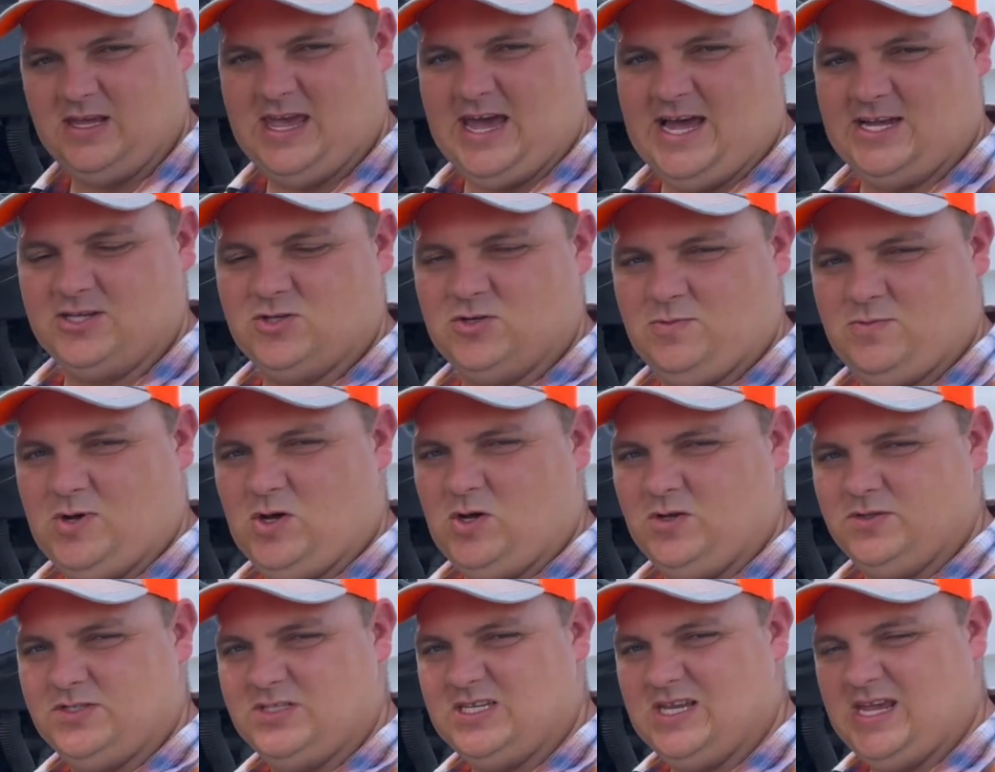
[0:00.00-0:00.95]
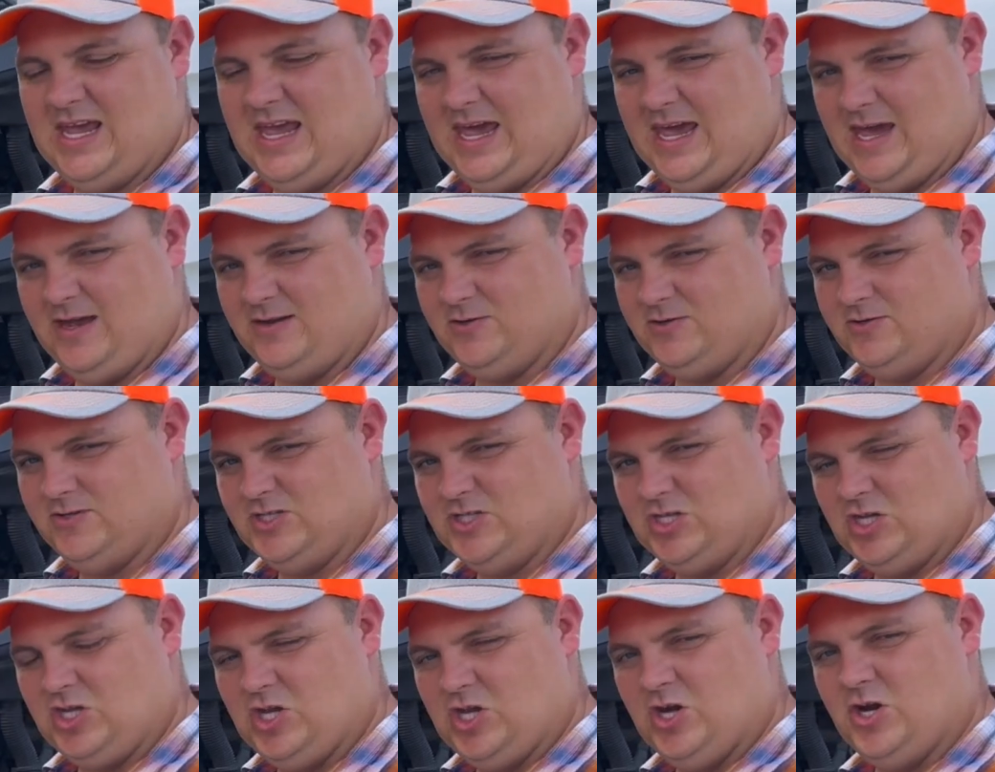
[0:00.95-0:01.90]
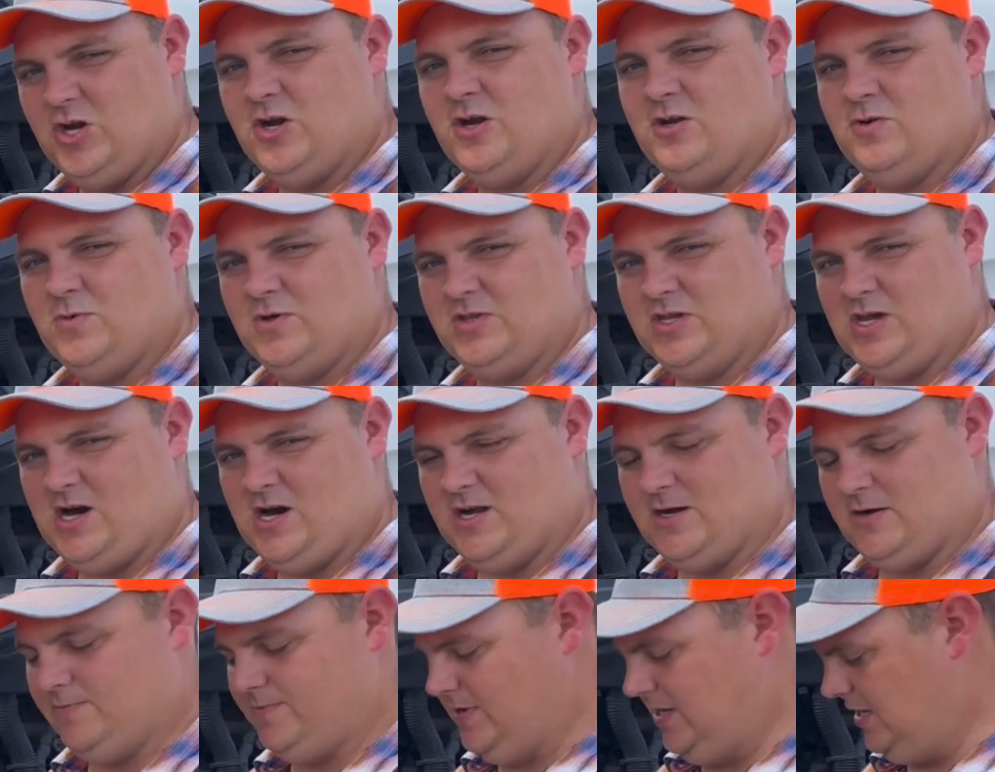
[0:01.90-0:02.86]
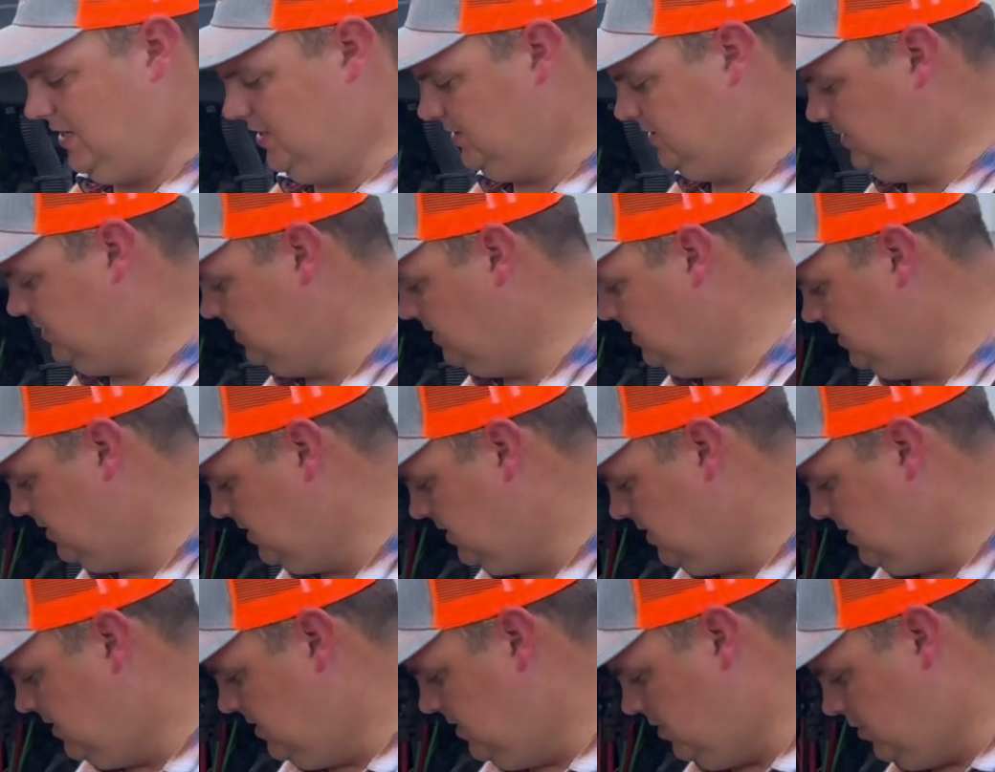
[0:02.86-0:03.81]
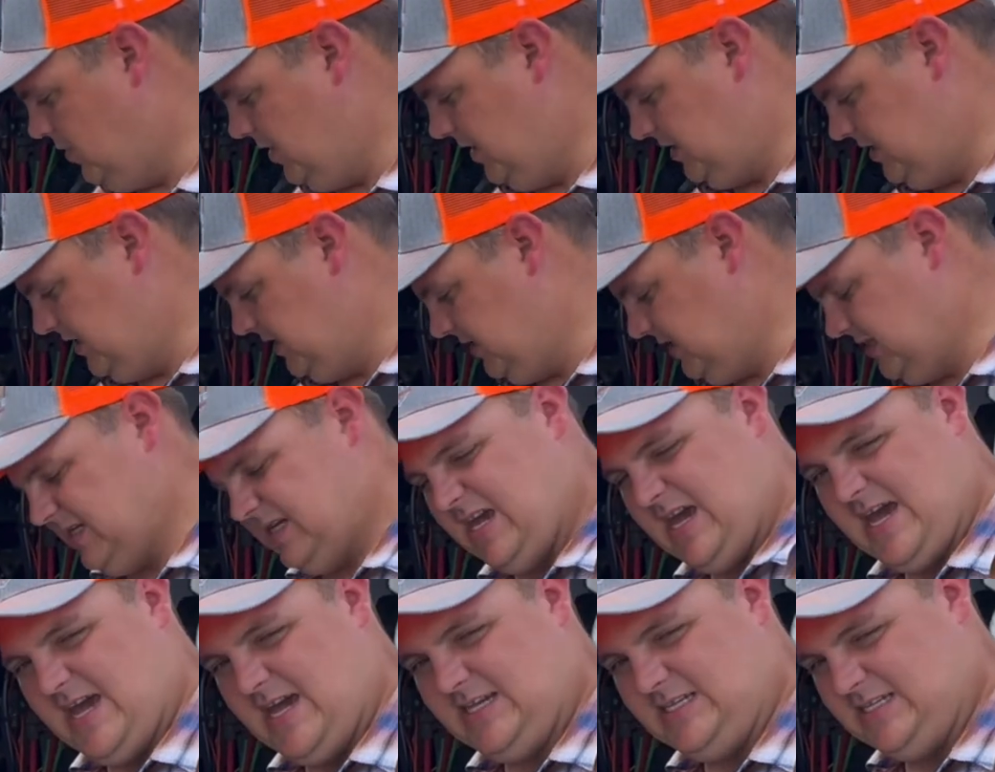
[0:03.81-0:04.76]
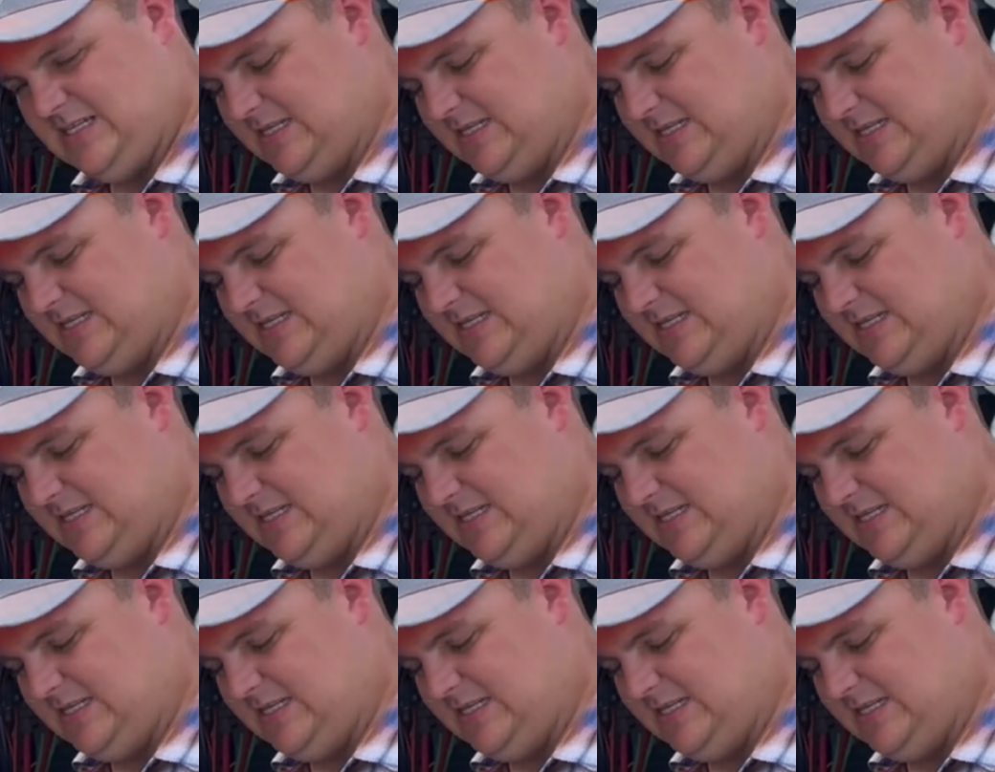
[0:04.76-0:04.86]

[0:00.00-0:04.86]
castle bolts and secured with cotter pins, which is the case